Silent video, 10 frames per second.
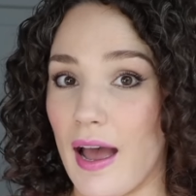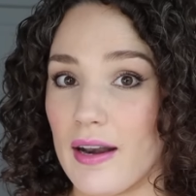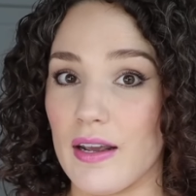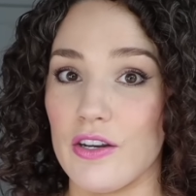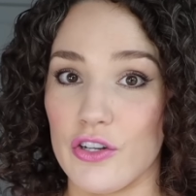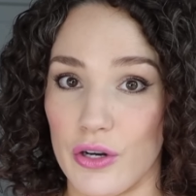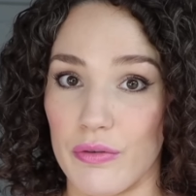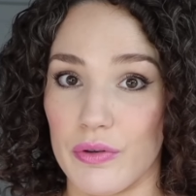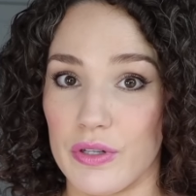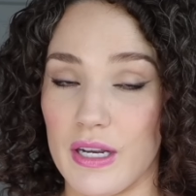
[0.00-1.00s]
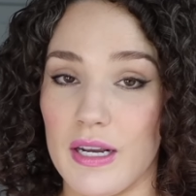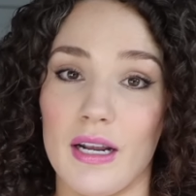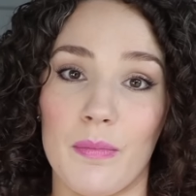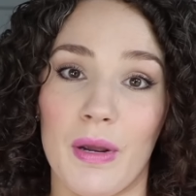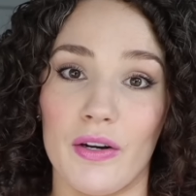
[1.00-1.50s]
add into your routine.
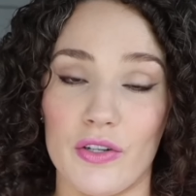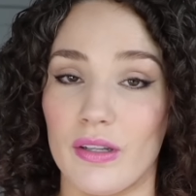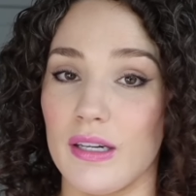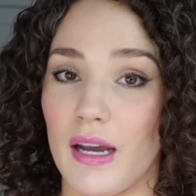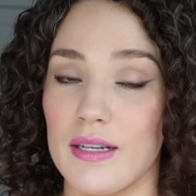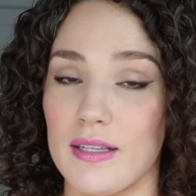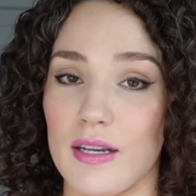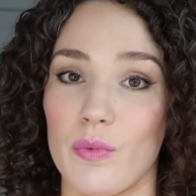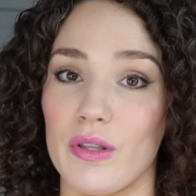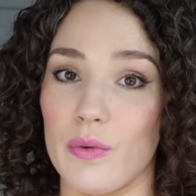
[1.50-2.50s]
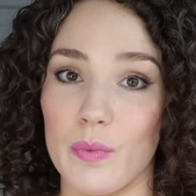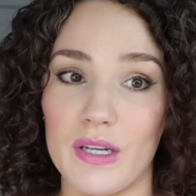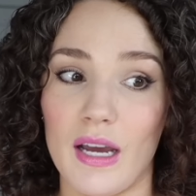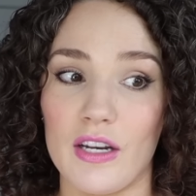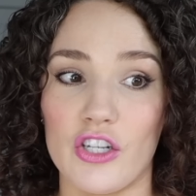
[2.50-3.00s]
It pairs really nicely with the
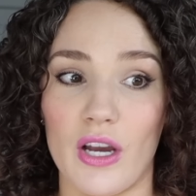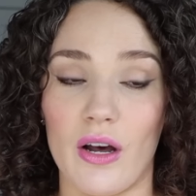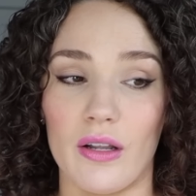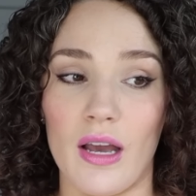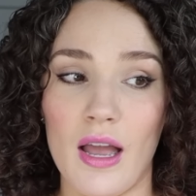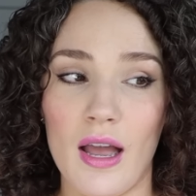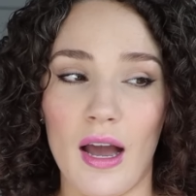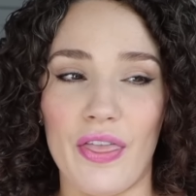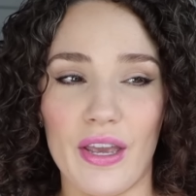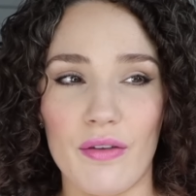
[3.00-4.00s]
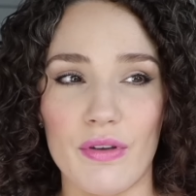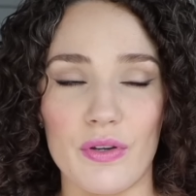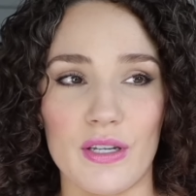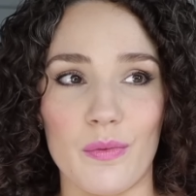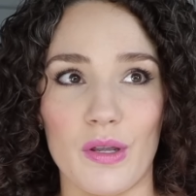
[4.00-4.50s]
Ouidad gel. I think I've
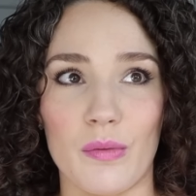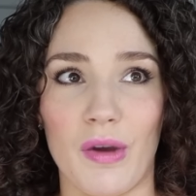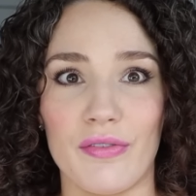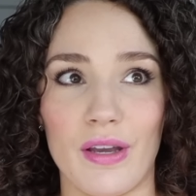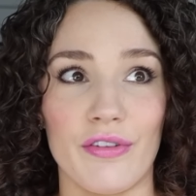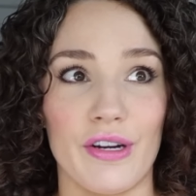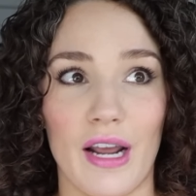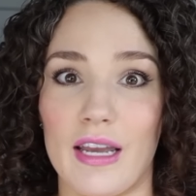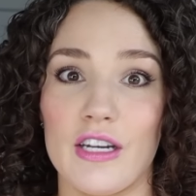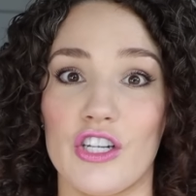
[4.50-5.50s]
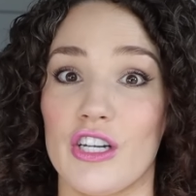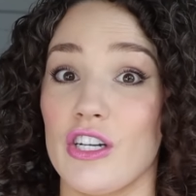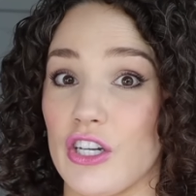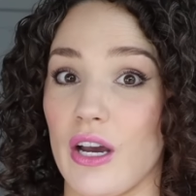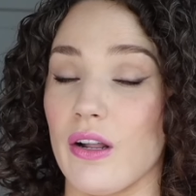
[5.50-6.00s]
used it with my favorite AG
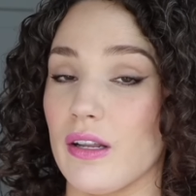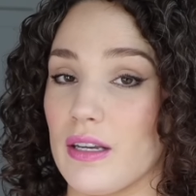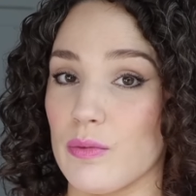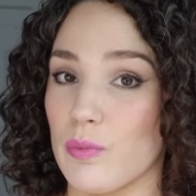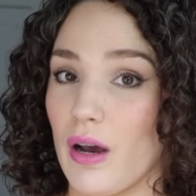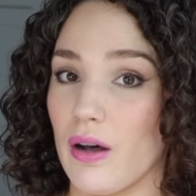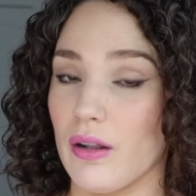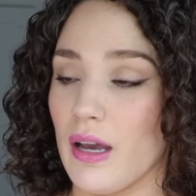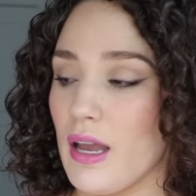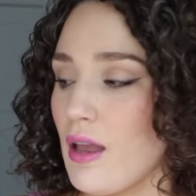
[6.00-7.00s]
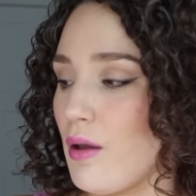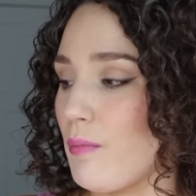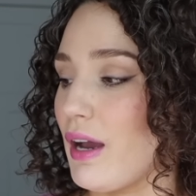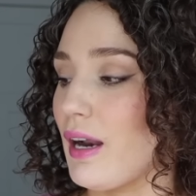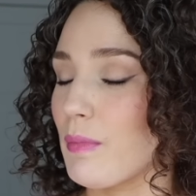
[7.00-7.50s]
gel as well
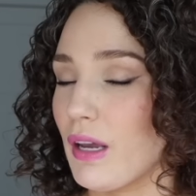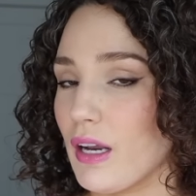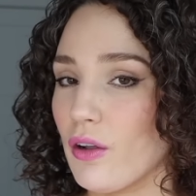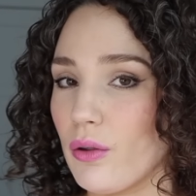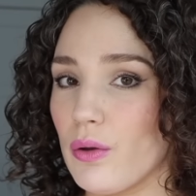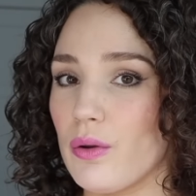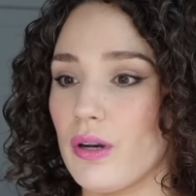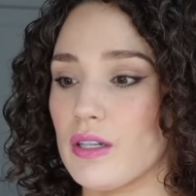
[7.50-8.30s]
but I'm gonna include